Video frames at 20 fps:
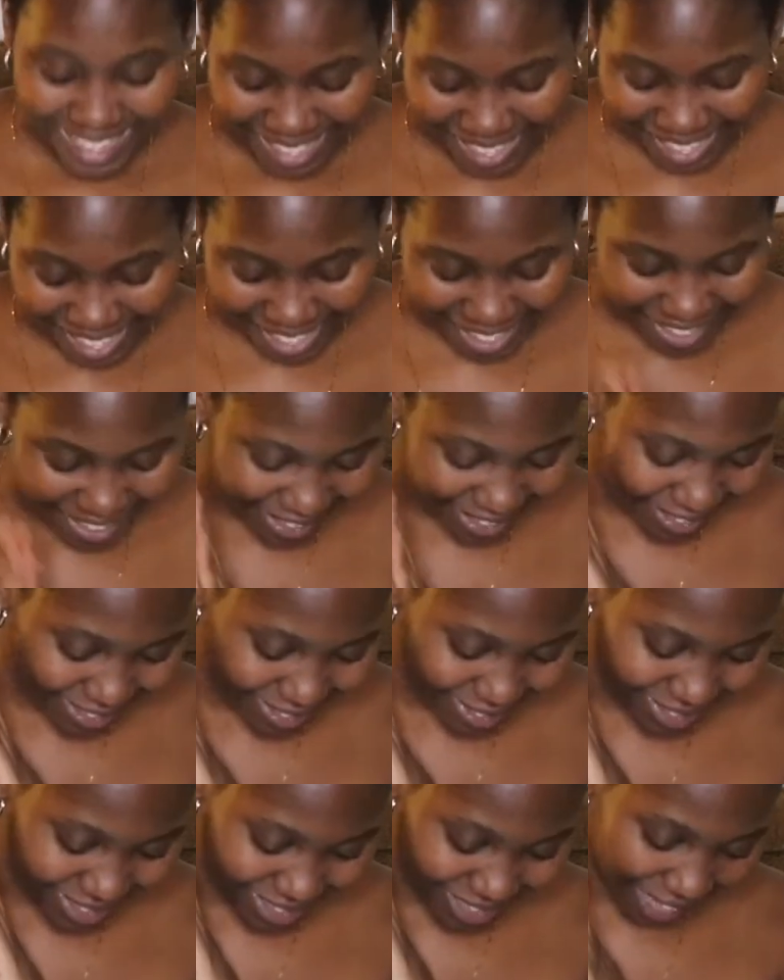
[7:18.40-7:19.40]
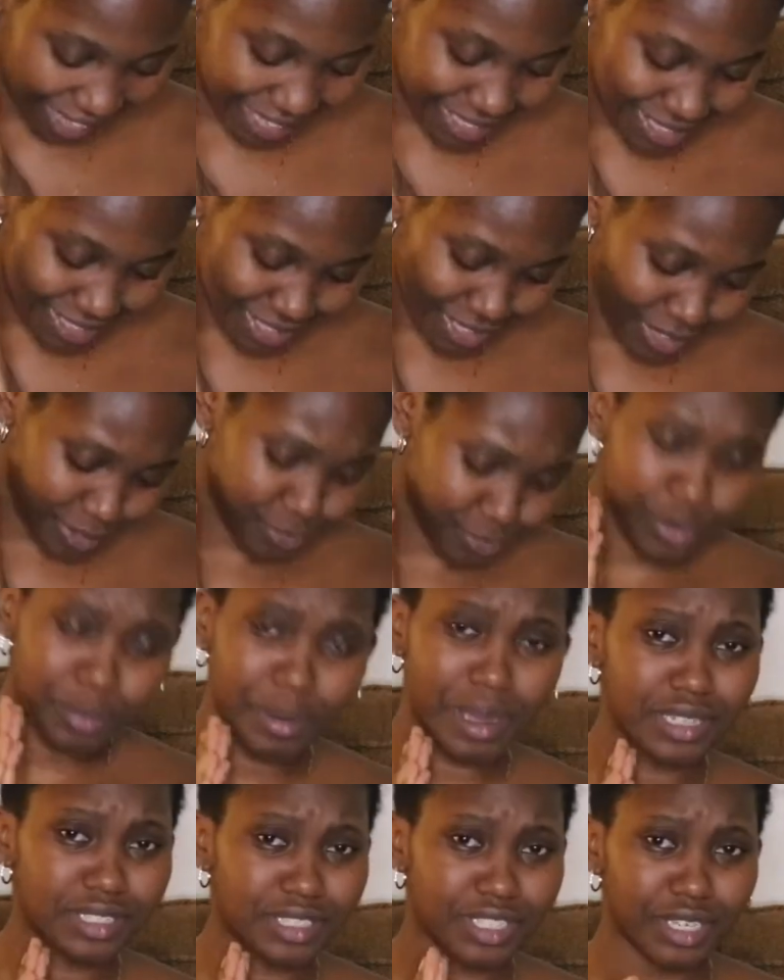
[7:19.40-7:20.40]
And that's it for
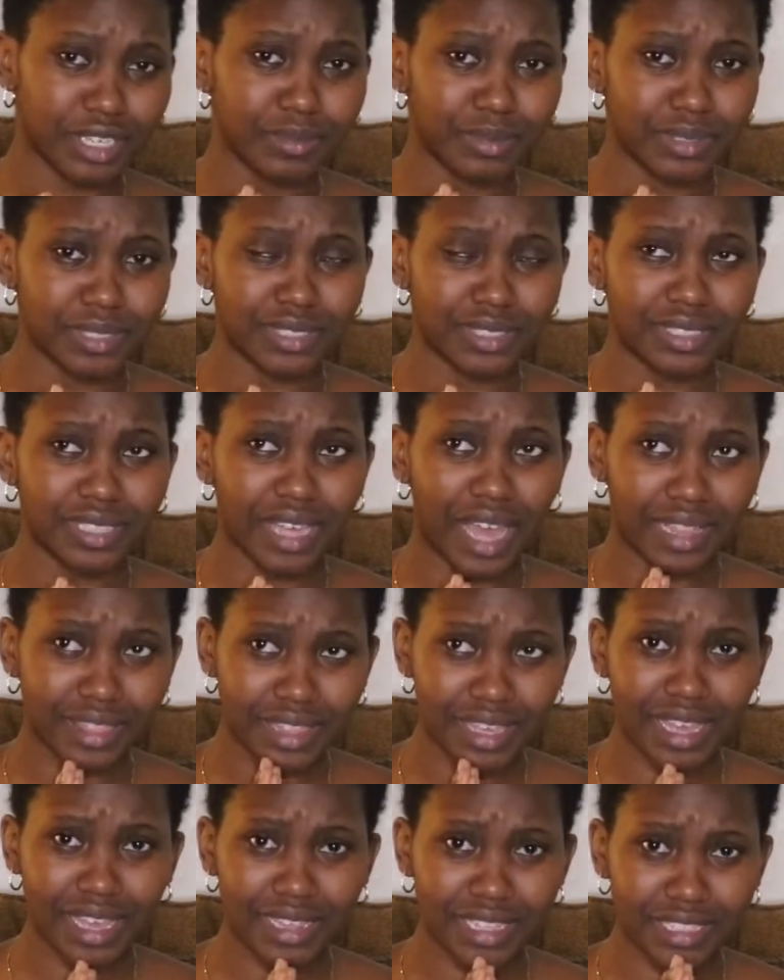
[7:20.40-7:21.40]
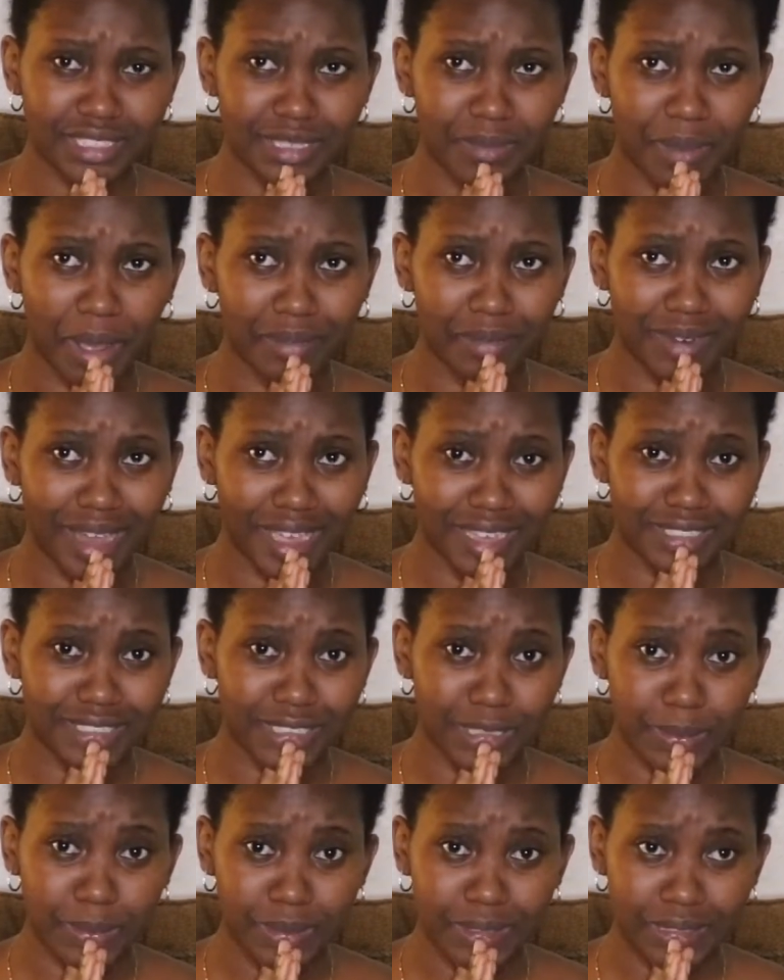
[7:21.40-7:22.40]
my tips. I think I listed about 9
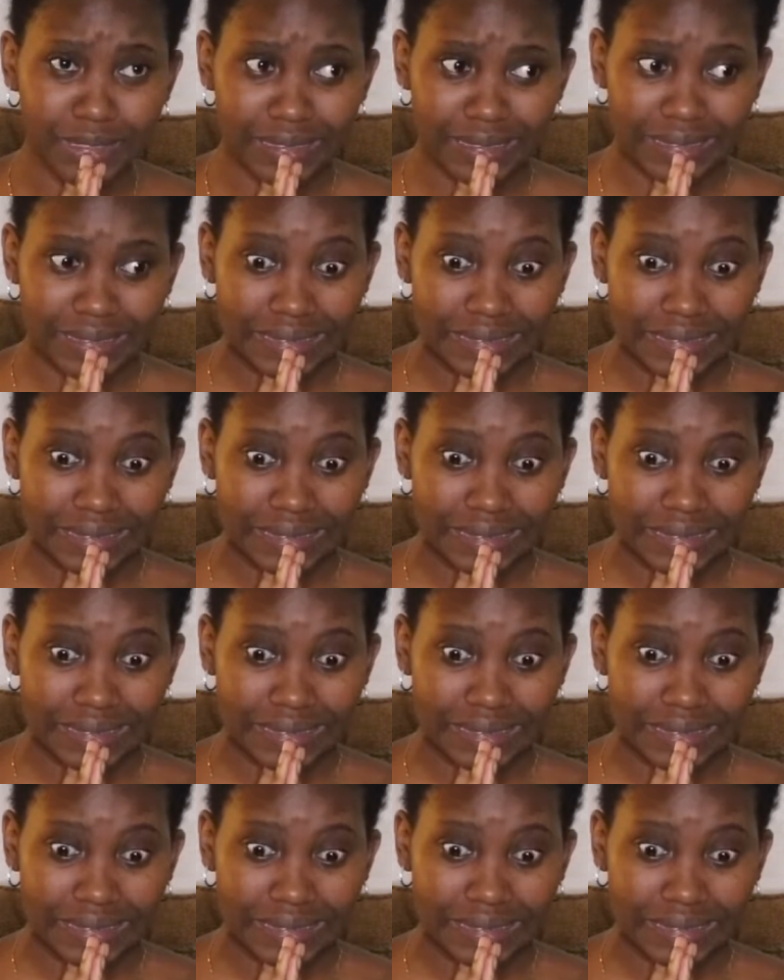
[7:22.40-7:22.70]
tips.